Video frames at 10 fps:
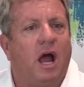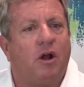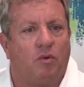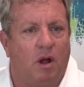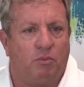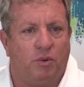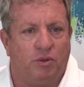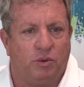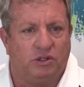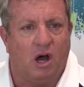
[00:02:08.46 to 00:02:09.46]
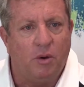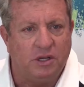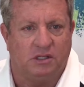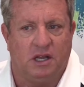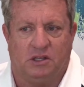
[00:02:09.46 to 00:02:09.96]
I grew up with was
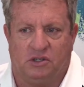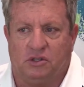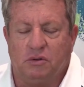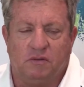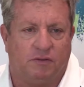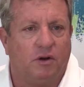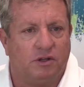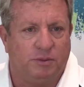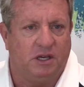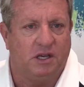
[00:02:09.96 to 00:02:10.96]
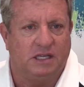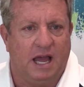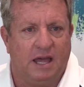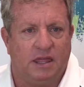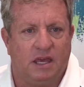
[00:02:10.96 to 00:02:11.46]
always like the student first, because
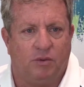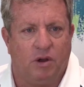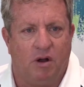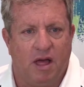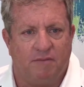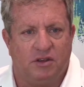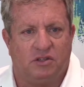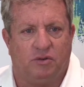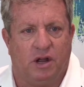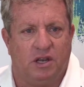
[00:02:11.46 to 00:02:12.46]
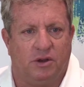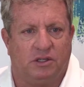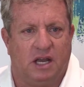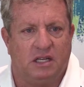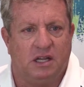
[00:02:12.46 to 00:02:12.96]
I think we all have this
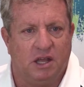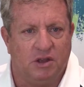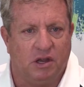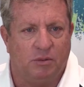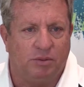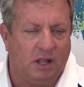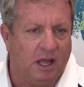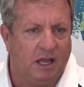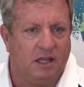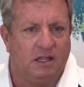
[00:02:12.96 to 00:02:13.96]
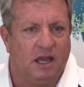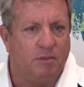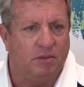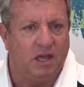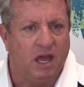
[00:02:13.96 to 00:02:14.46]
grandiose idea that you're going to play in the
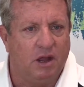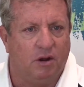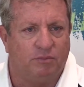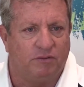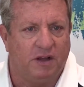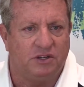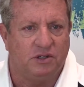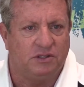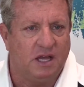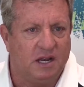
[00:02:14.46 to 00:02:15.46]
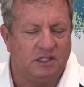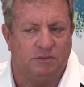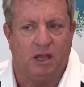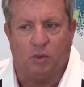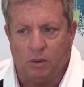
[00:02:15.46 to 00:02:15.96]
NBA or professional
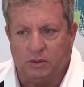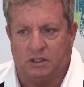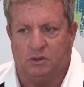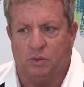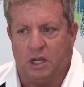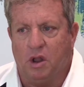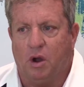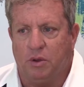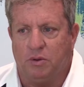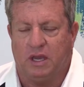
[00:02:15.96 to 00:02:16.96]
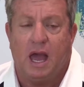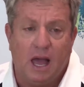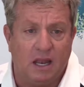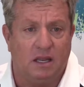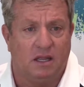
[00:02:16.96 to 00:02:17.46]
tennis and make Wimbledon, and we know you
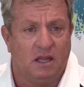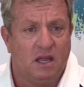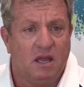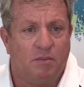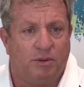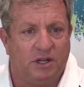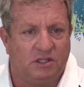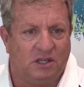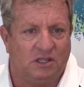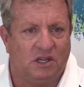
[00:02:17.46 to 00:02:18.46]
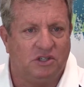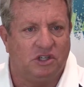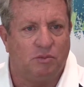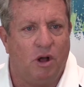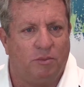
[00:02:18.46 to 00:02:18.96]
can, but it's such
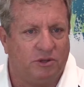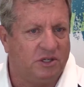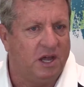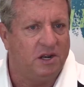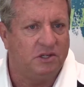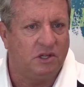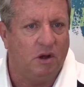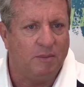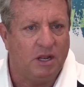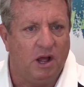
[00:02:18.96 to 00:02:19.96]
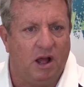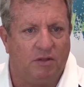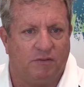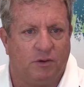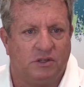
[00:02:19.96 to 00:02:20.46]
a small percentage. So I mean,
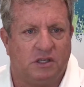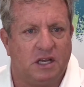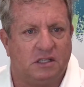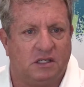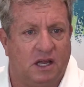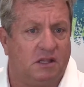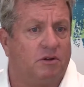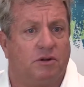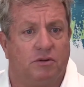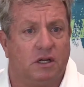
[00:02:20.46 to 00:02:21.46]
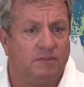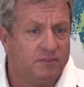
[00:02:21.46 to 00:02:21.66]
the first thing is to get their degree.